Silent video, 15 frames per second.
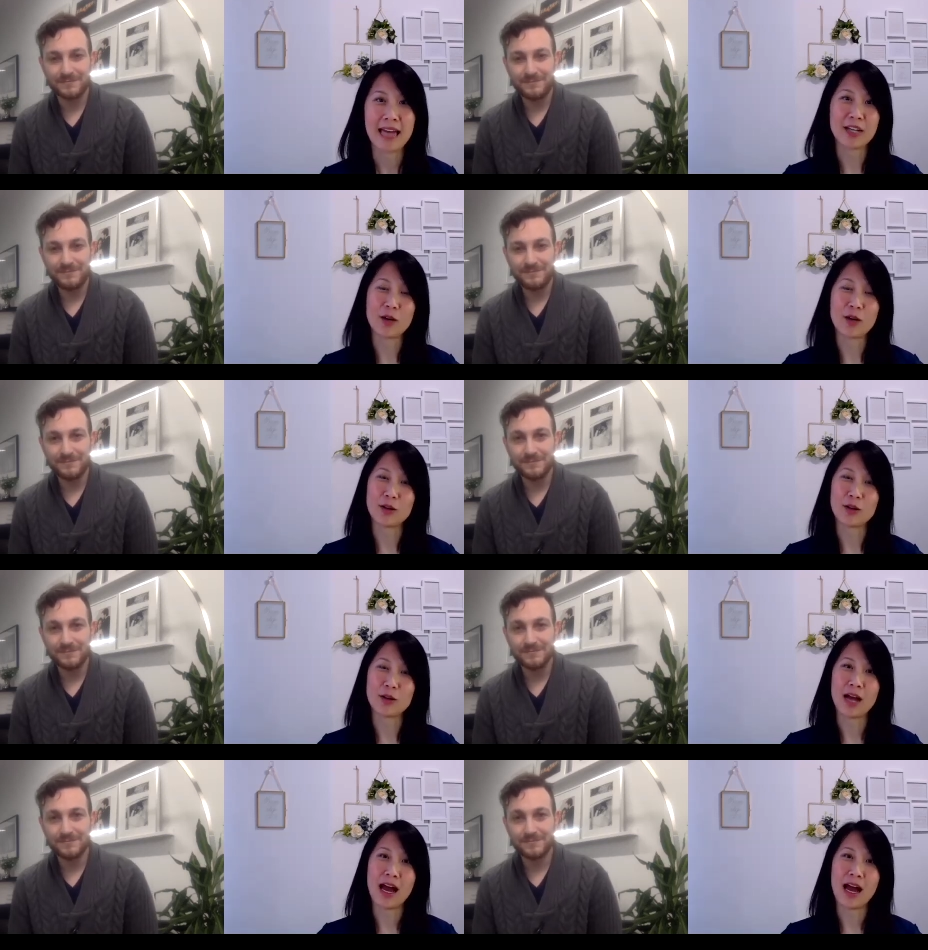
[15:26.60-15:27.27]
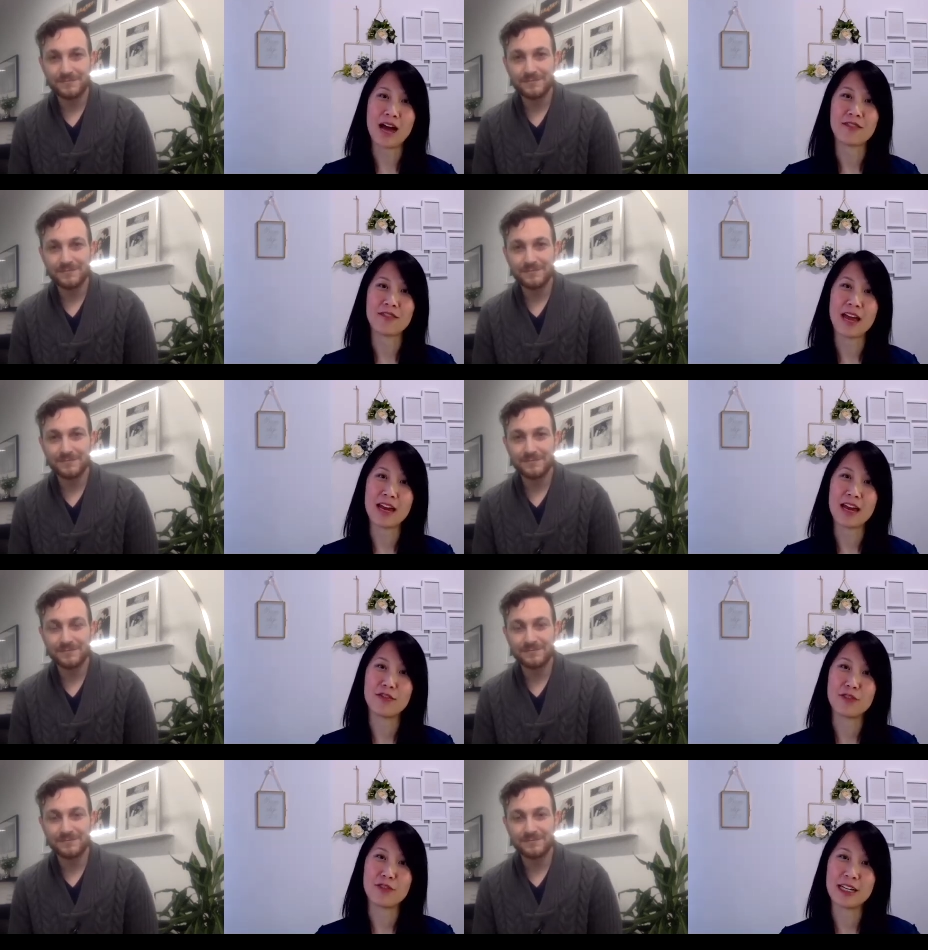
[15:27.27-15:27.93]
Speaker 1: you have a free
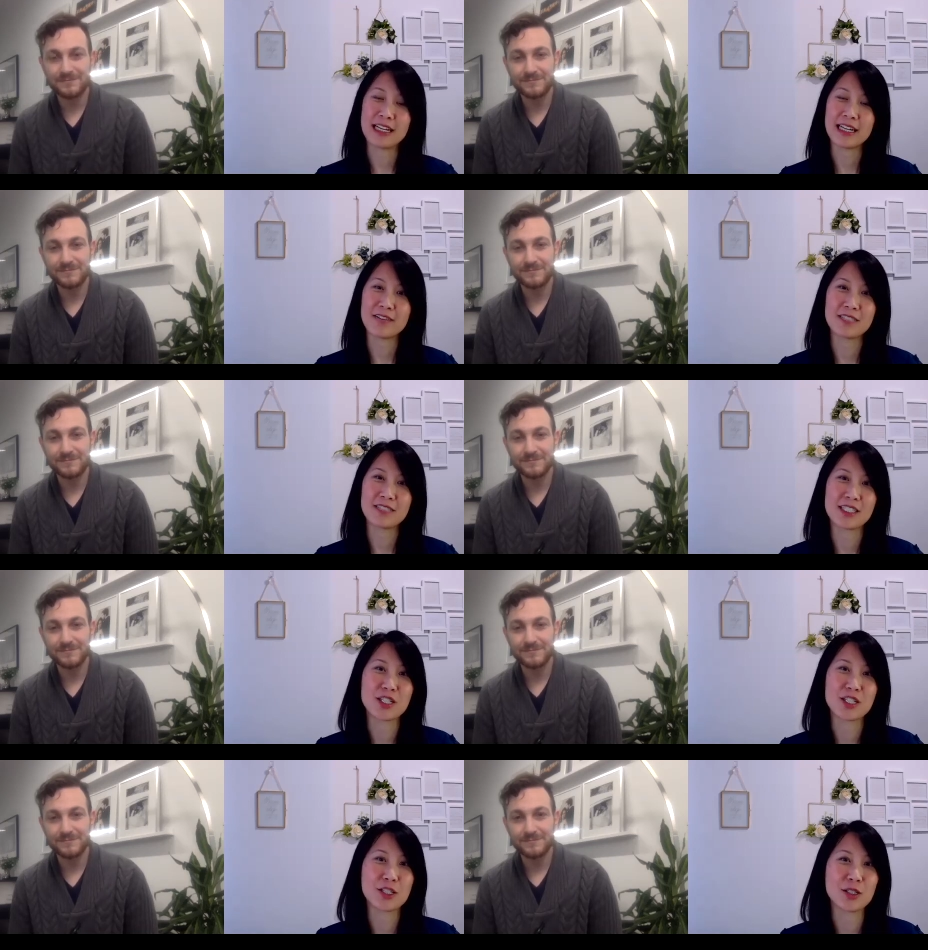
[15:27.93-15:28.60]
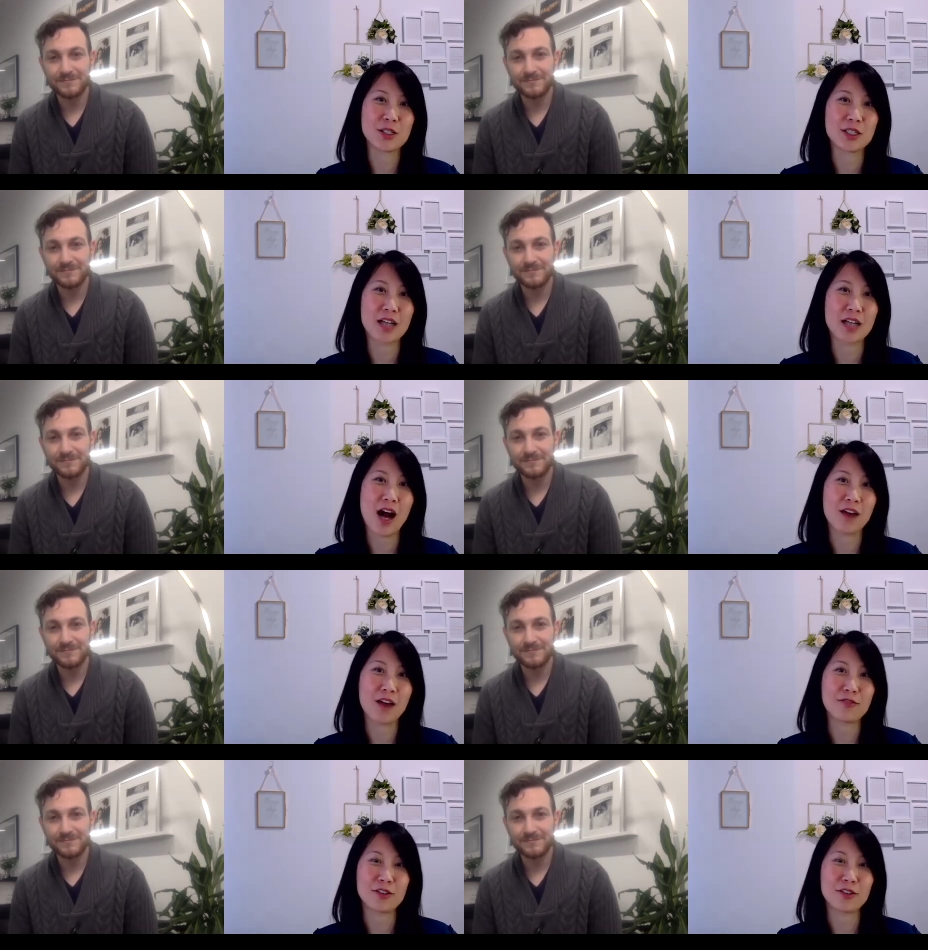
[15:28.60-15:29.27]
gift to
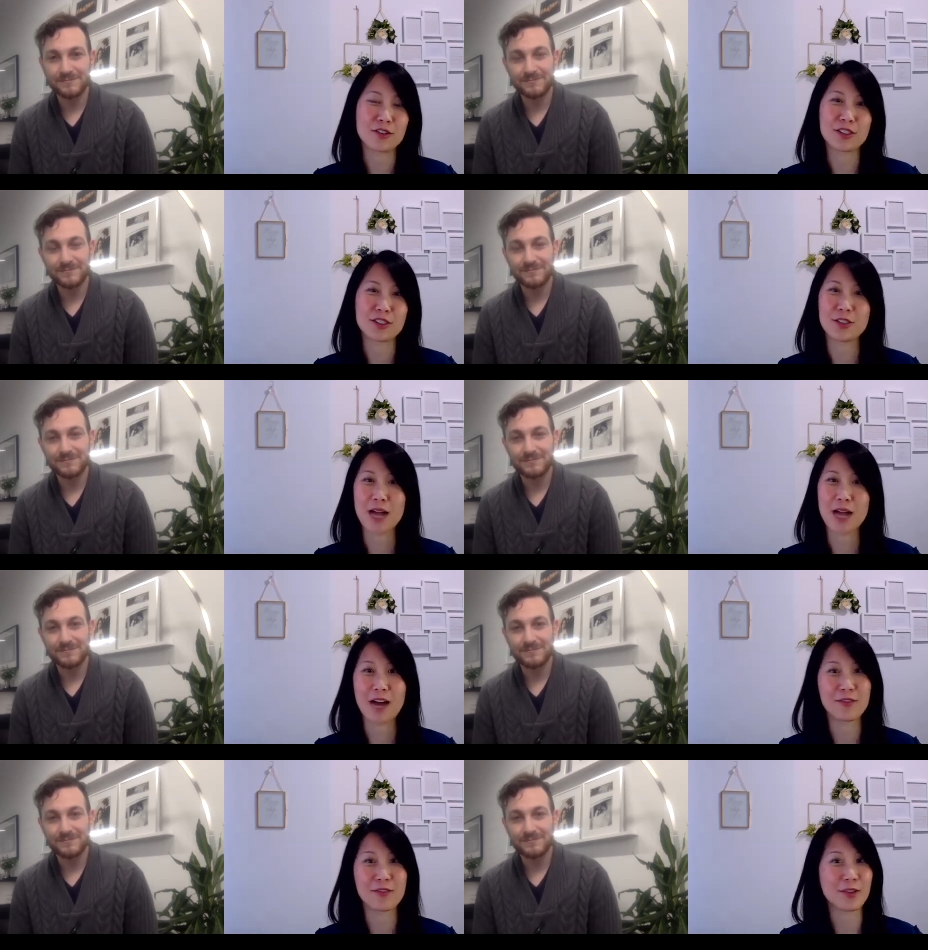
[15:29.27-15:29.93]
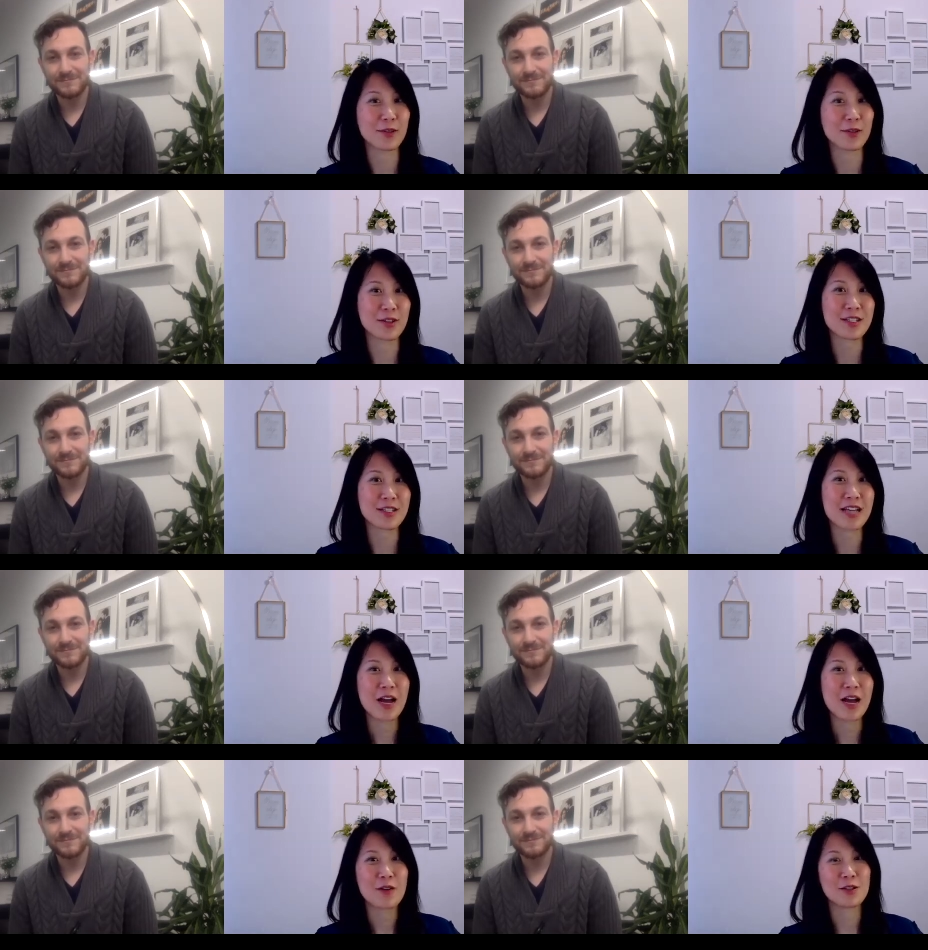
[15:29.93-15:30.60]
offer to our viewers.
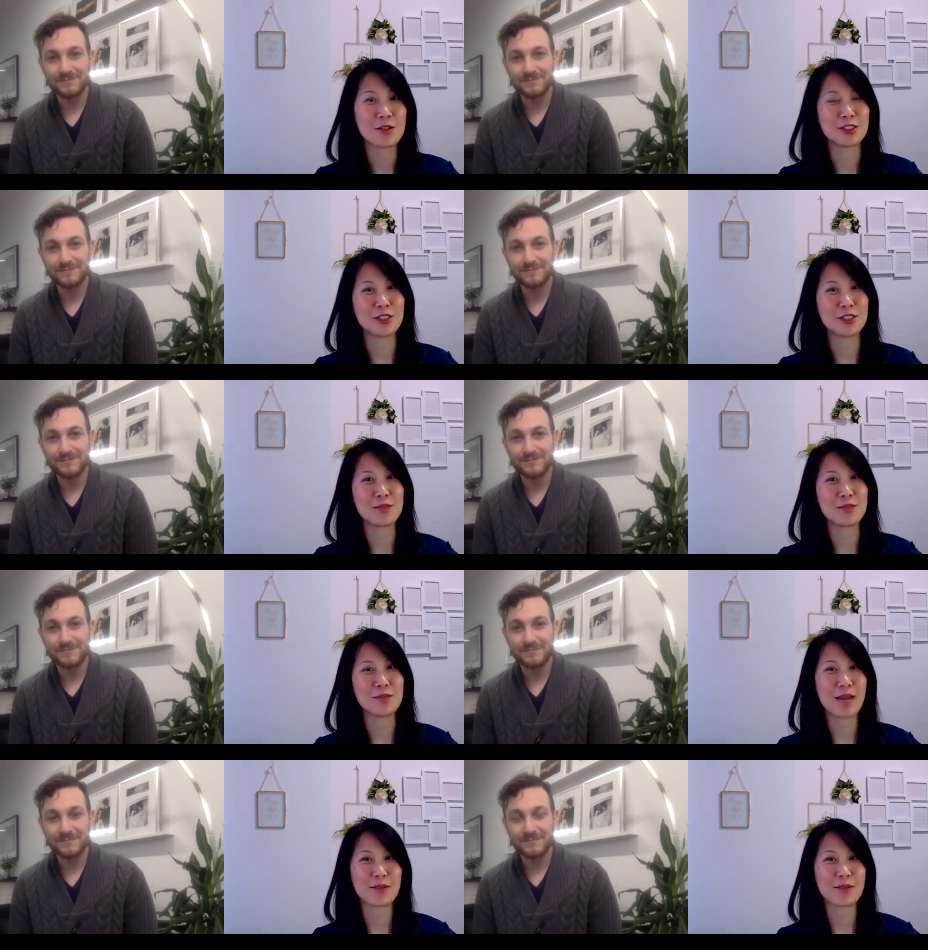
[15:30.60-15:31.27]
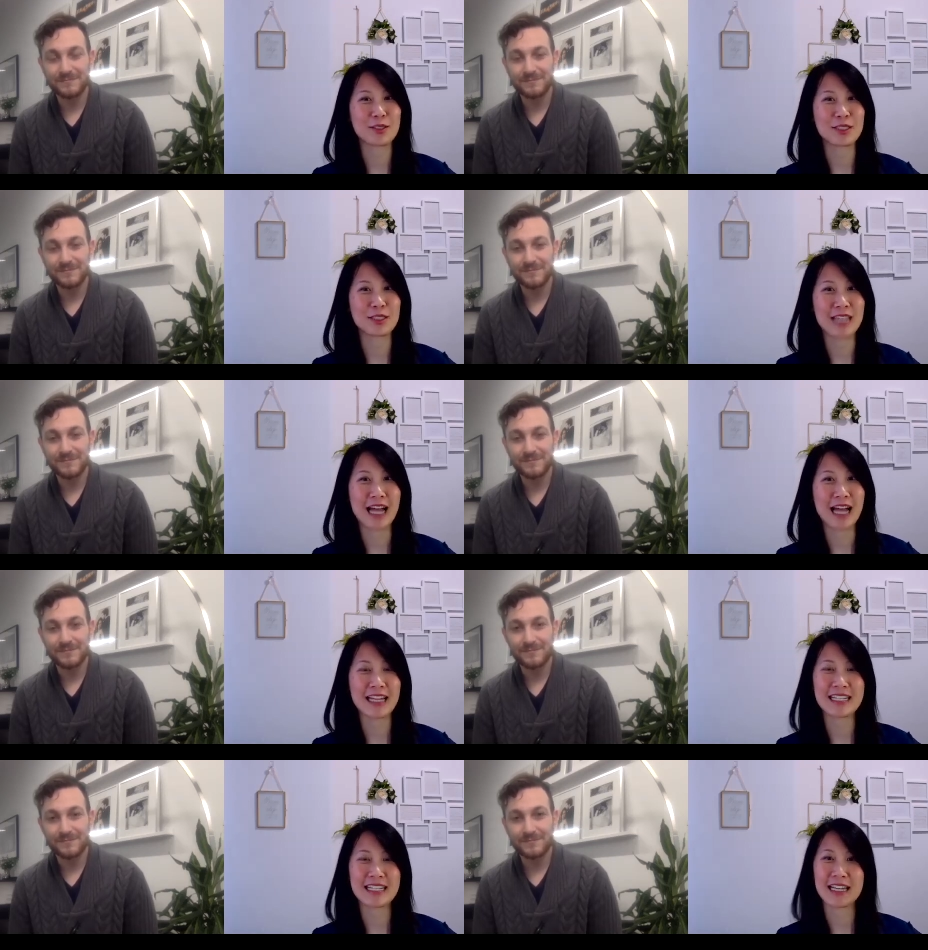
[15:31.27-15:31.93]
Would you be able to tell us a
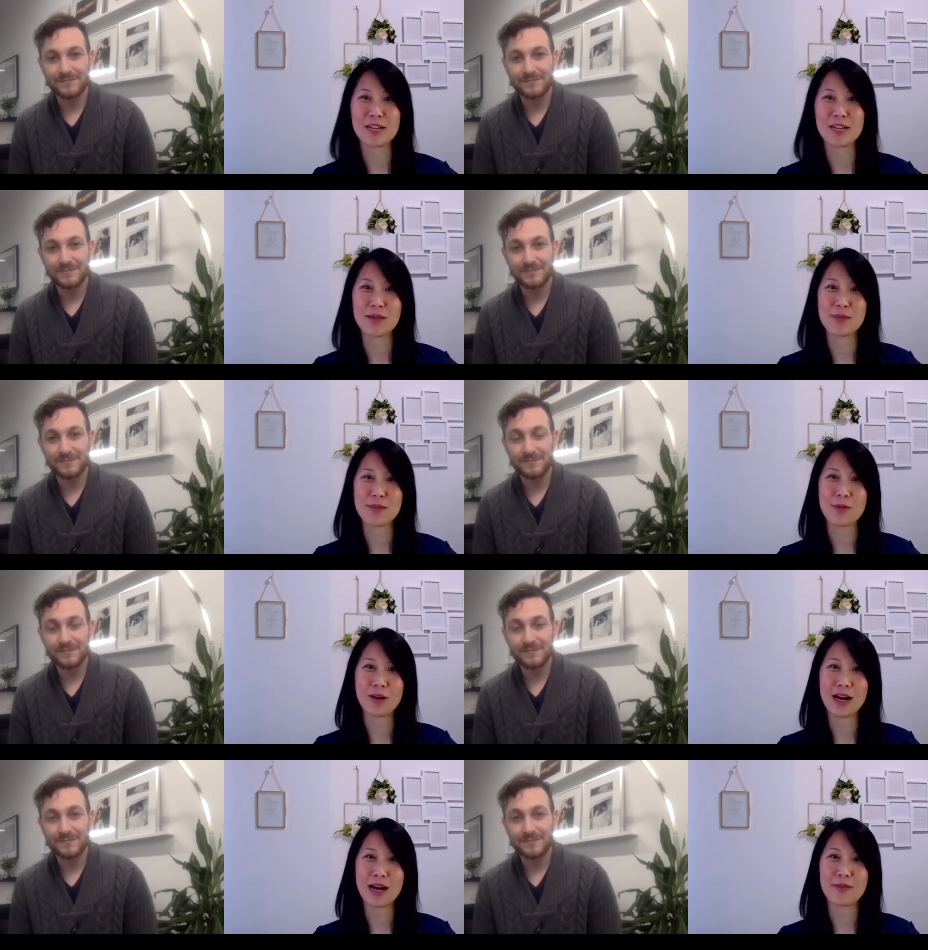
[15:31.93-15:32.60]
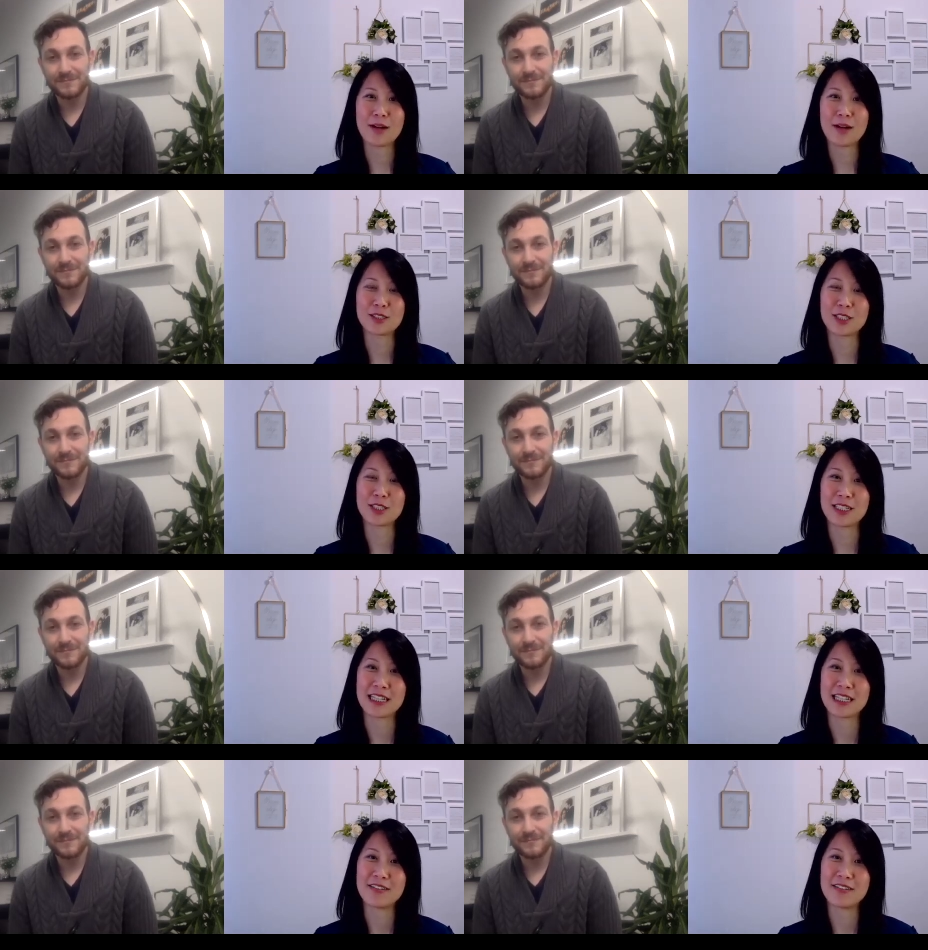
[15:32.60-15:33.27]
little bit more about your gift?